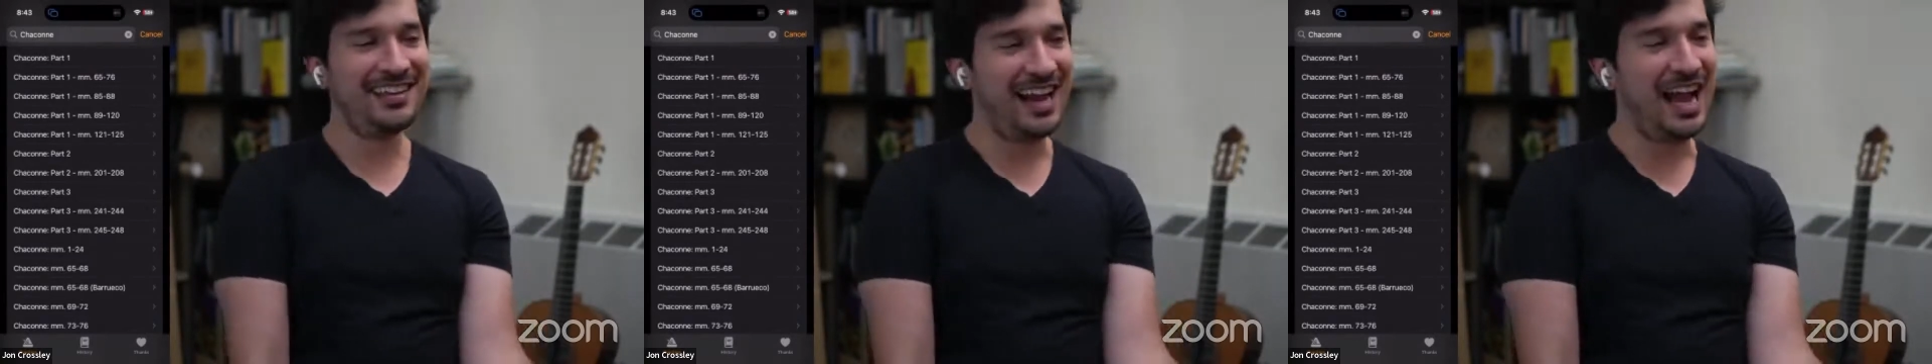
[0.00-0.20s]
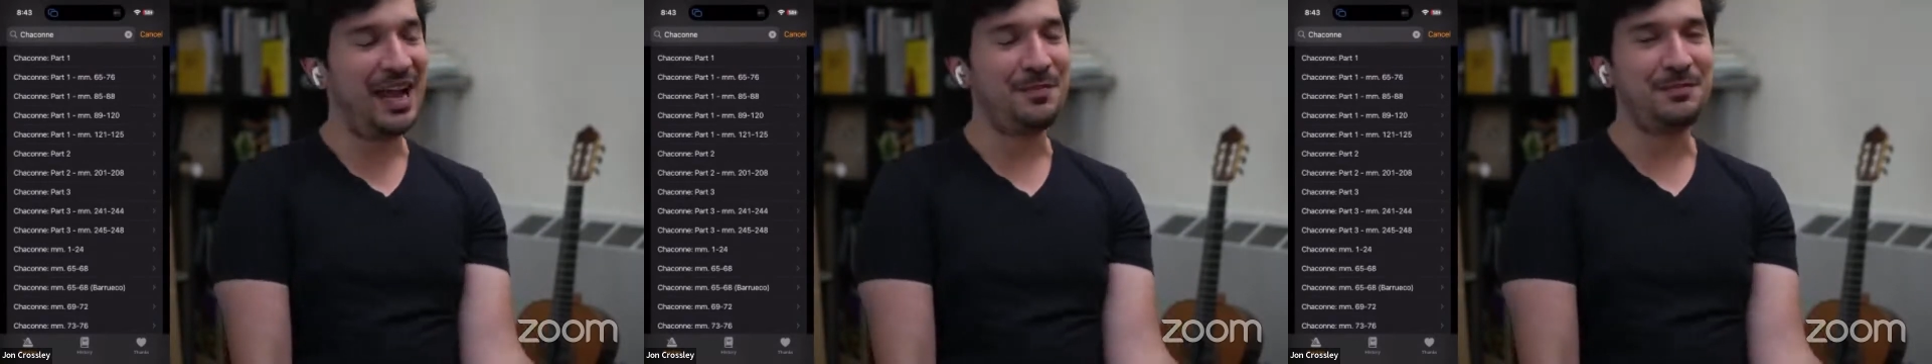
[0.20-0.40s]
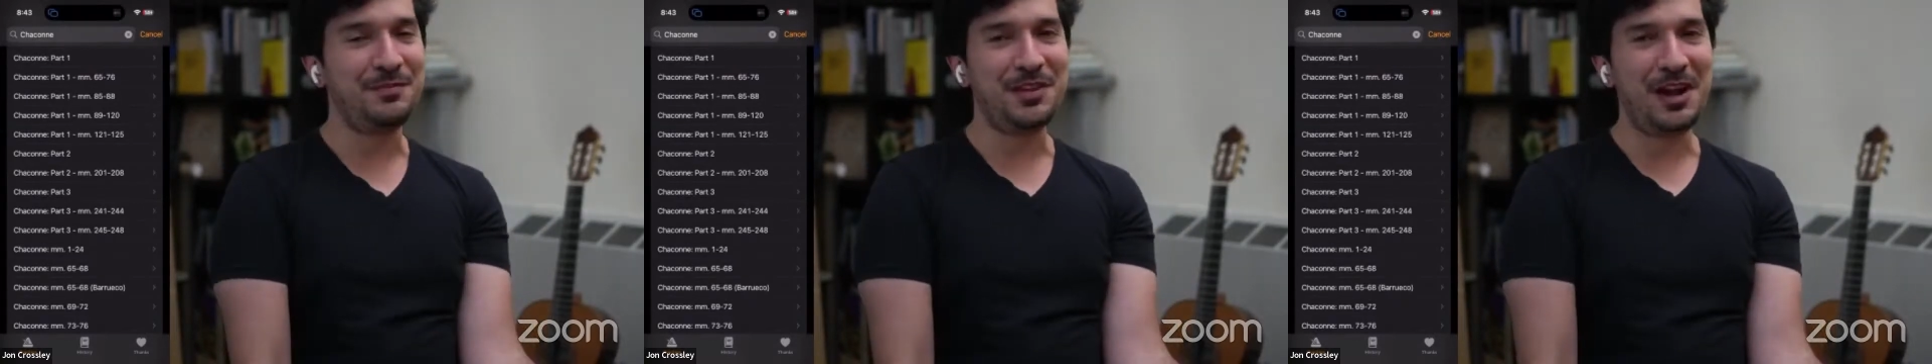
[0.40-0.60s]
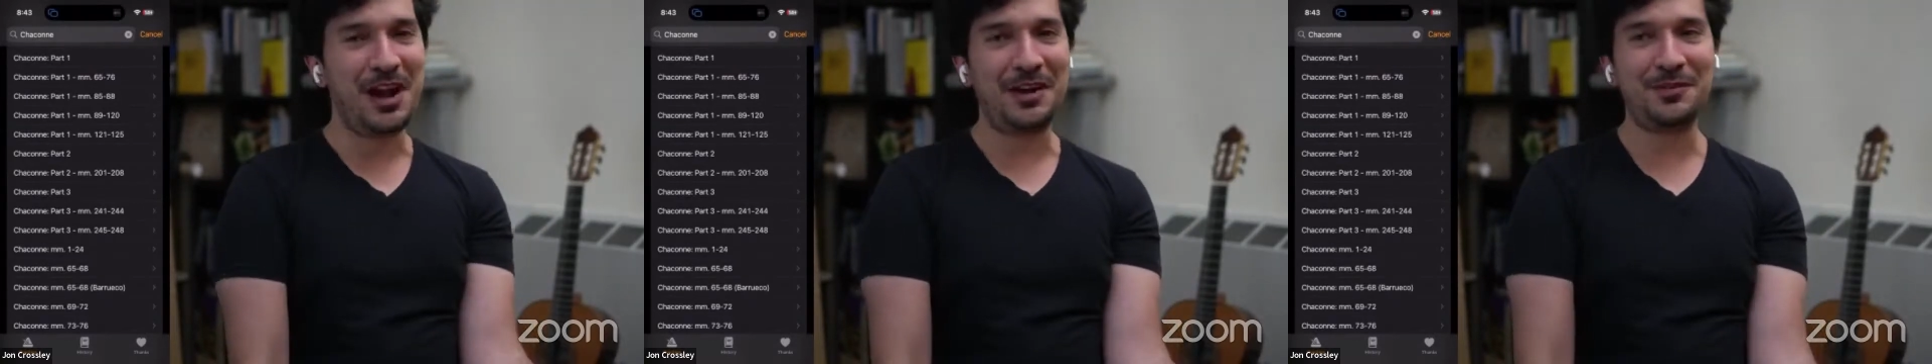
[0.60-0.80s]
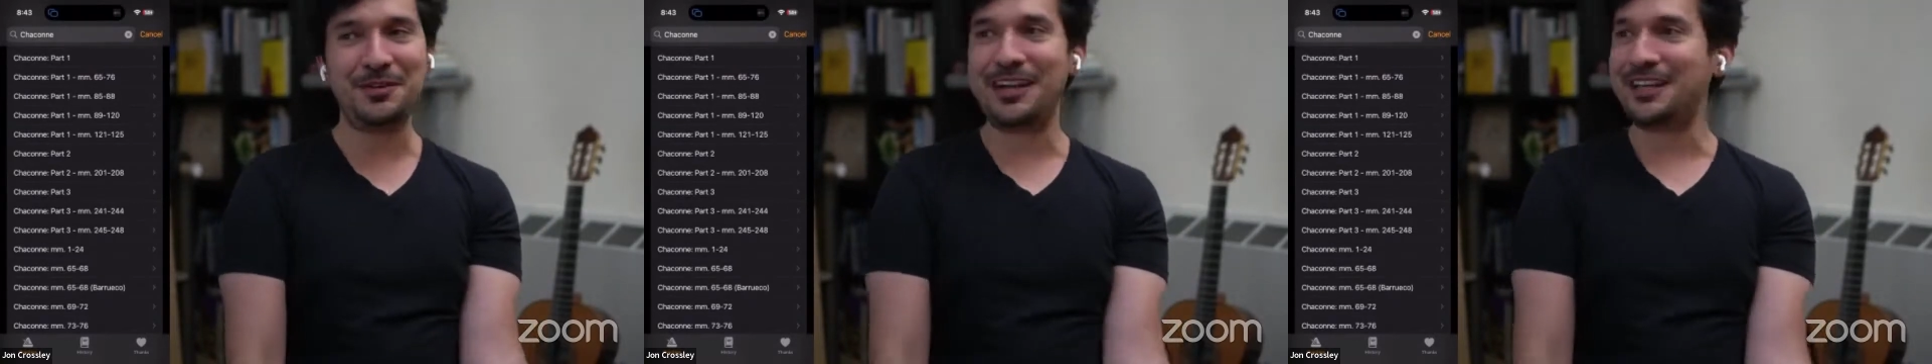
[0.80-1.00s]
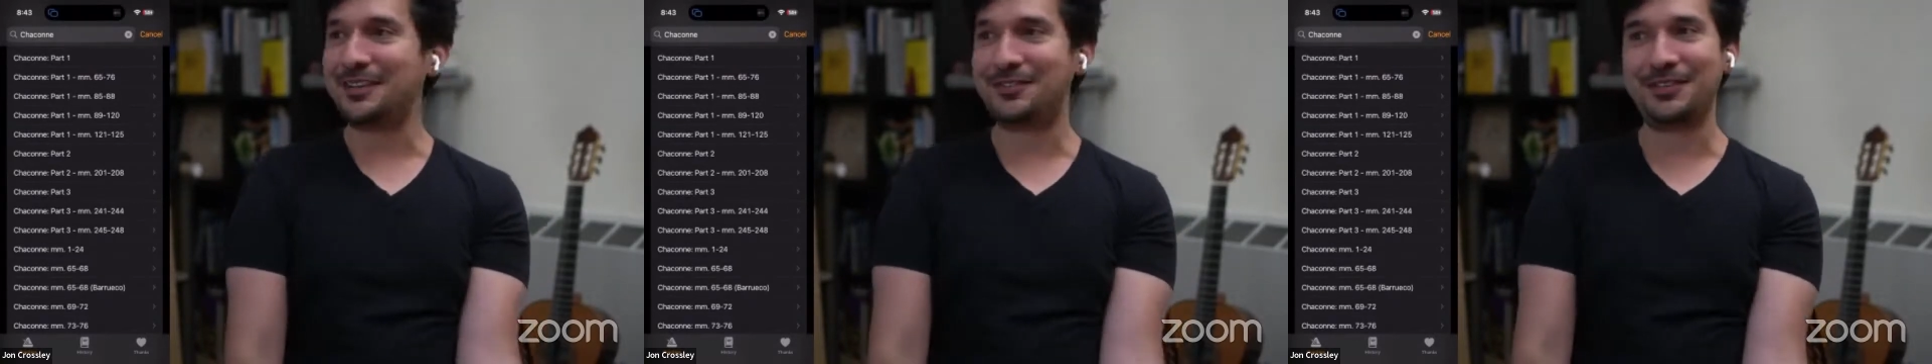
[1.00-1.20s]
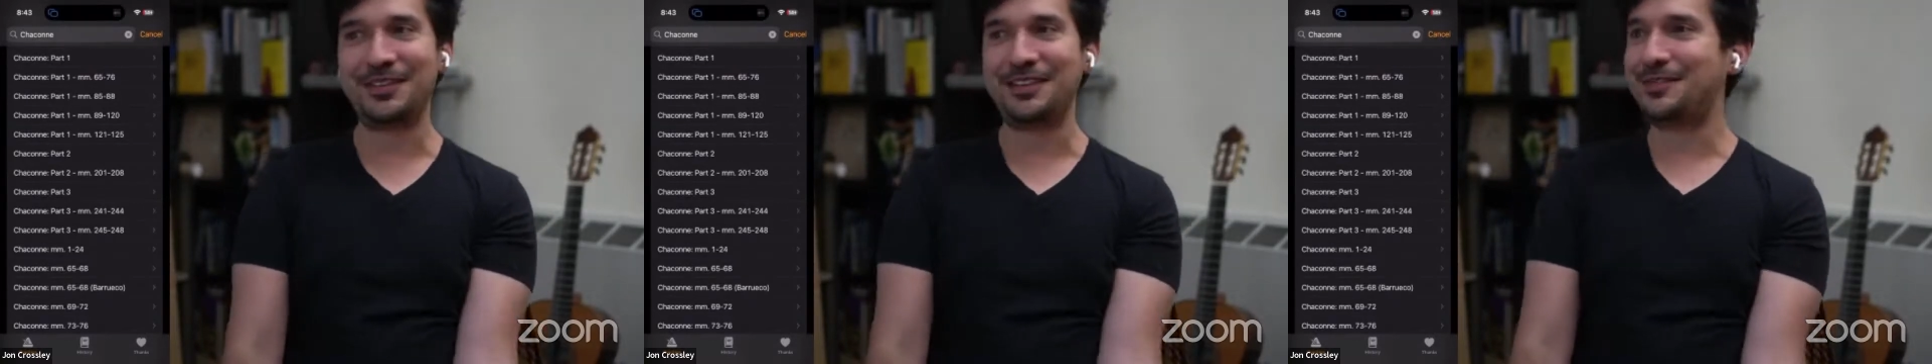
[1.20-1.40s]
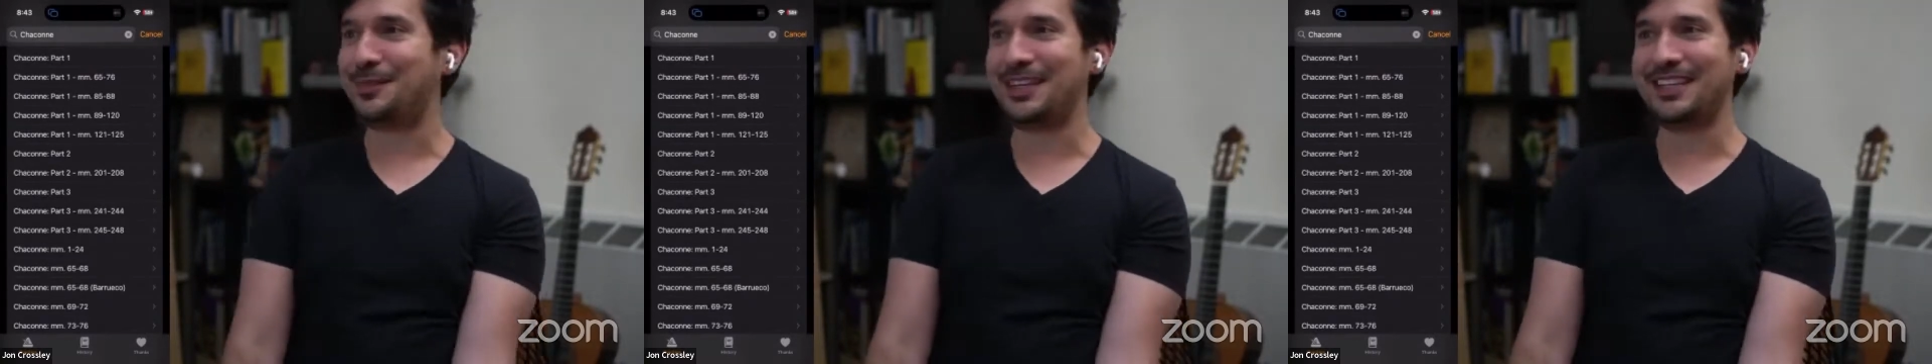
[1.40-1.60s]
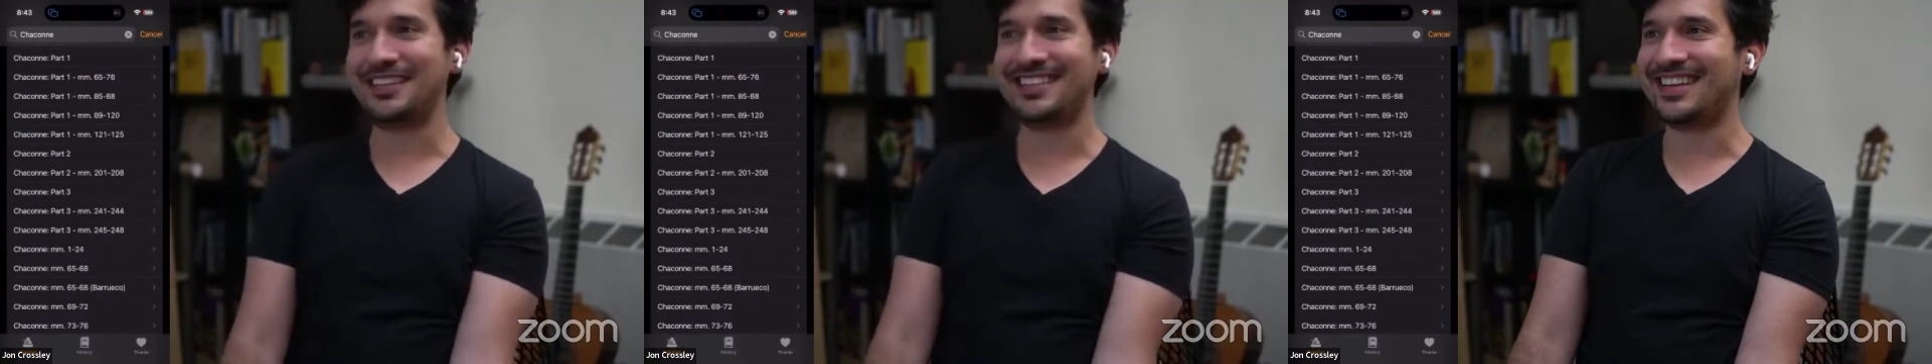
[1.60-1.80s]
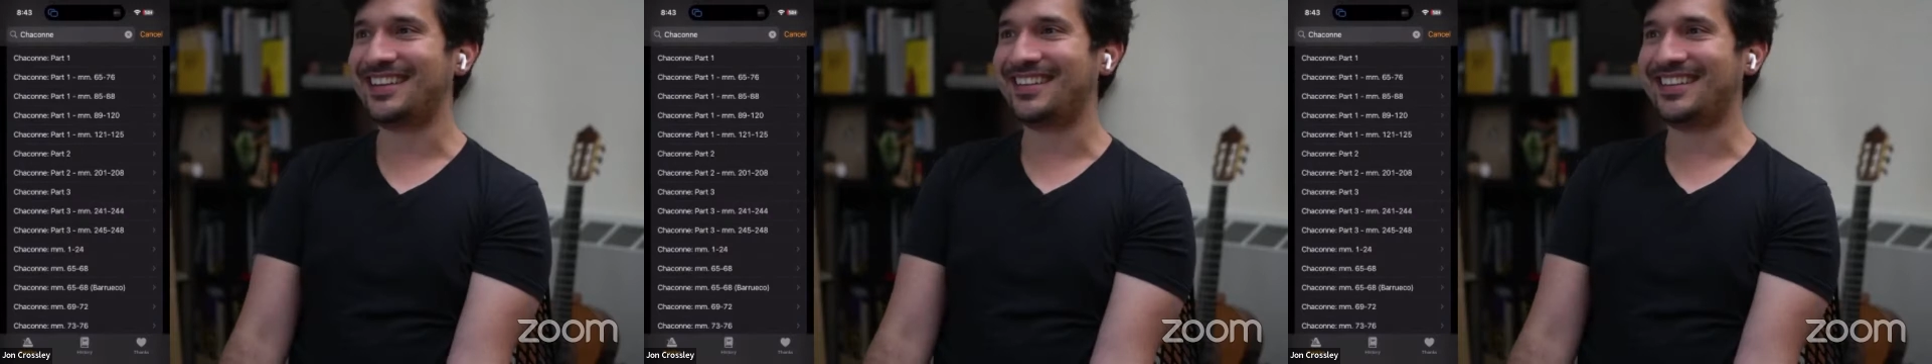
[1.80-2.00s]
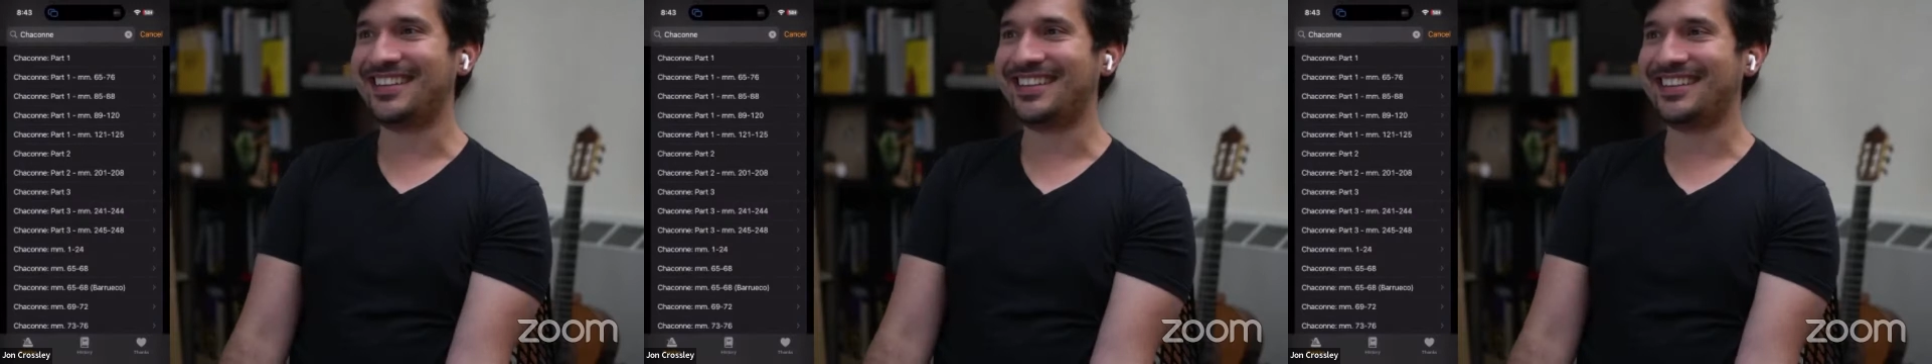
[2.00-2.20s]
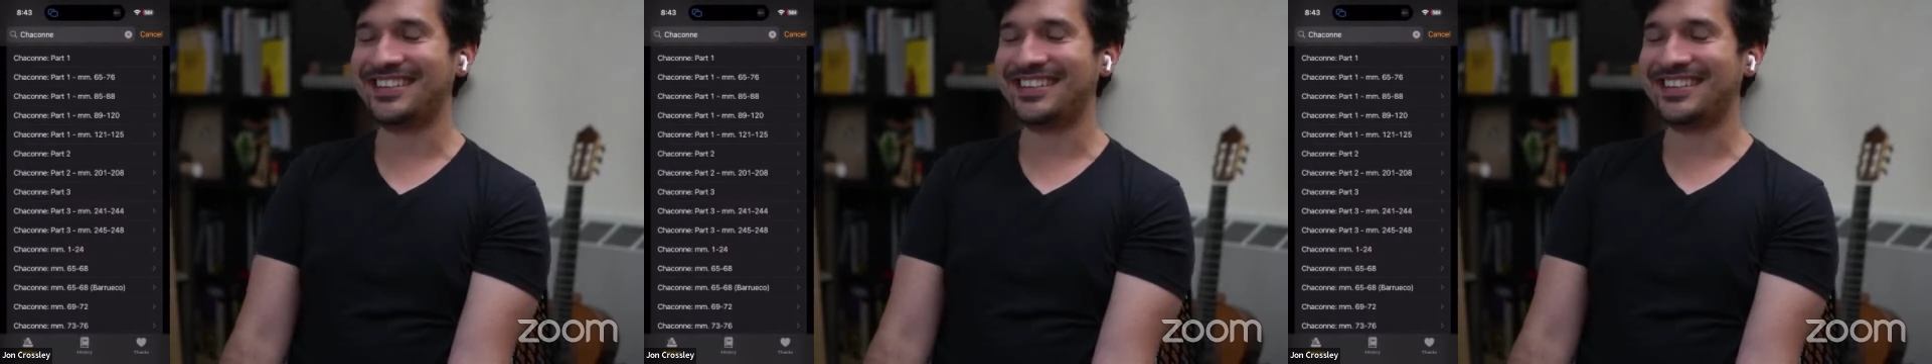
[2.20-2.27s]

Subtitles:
I'm not ready for this piece at all.